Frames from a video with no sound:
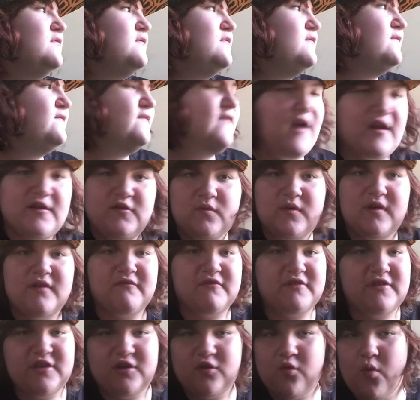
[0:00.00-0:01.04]
find where
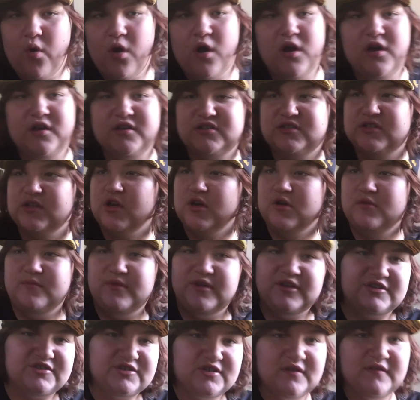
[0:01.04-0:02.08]
everything was,
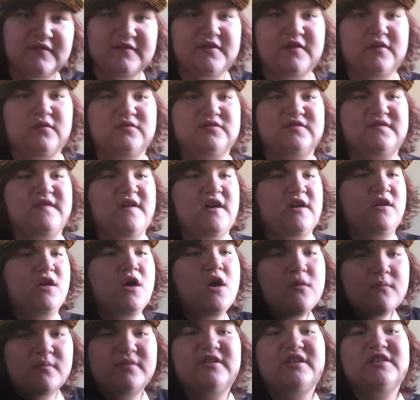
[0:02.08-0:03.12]
make sure everything was fine.
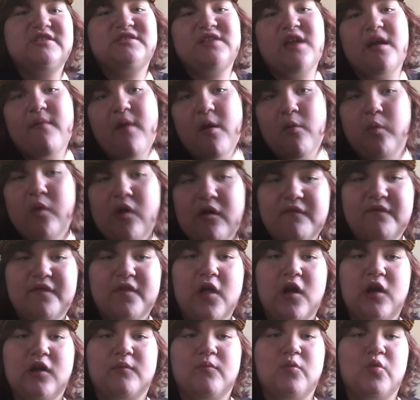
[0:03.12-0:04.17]
But this time I will
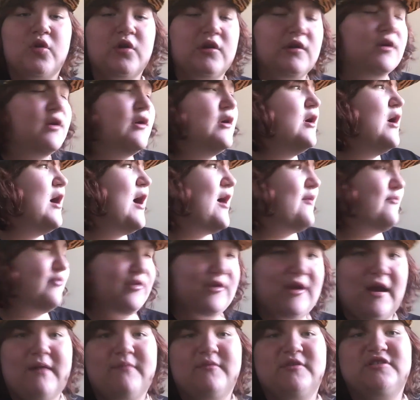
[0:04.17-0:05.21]
vlog more, I
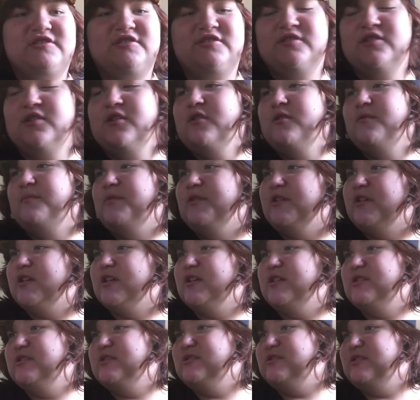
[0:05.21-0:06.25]
promise,
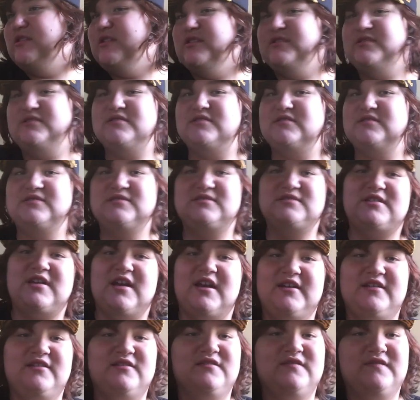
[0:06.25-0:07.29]
because it's
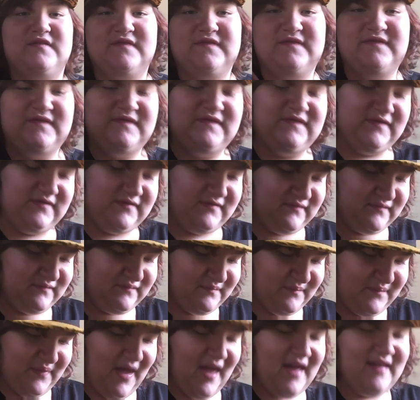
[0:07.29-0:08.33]
kind of
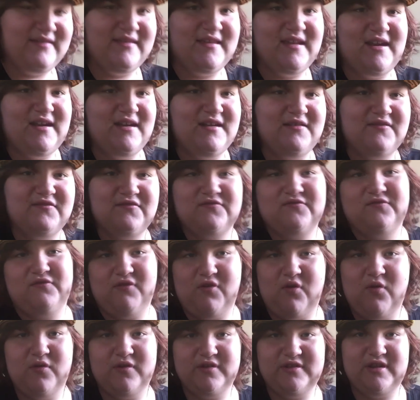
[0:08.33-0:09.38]
bad that I didn't
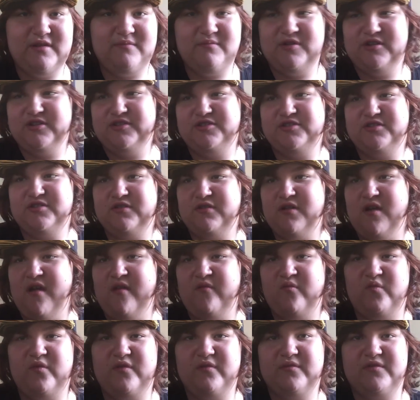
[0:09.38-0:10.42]
record that much,
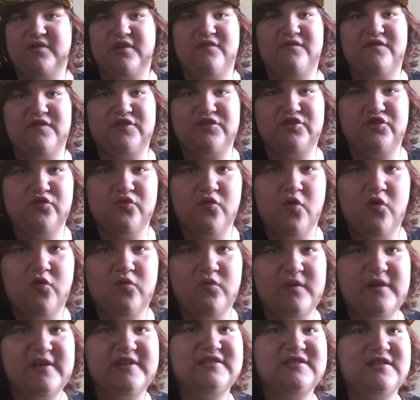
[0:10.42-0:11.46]
and we were there for two whole
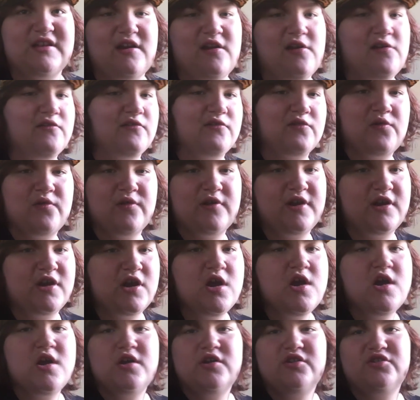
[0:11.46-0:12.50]
weeks, and I only recorded
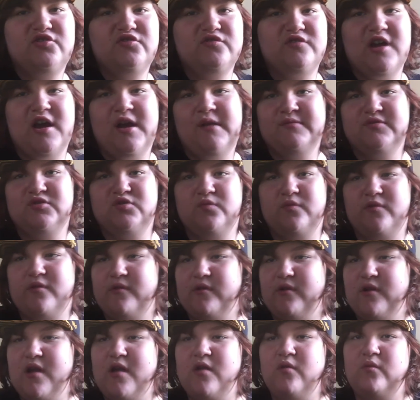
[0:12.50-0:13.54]
two times, and we
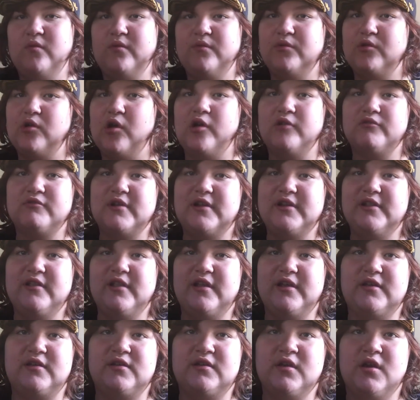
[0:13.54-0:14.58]
were and we were already
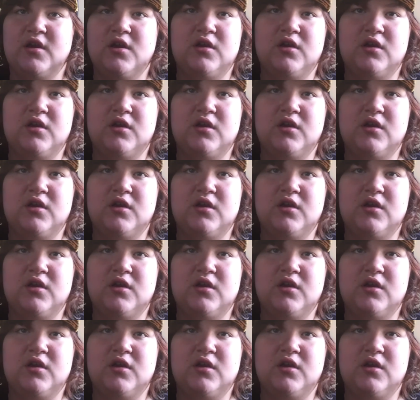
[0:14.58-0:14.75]
like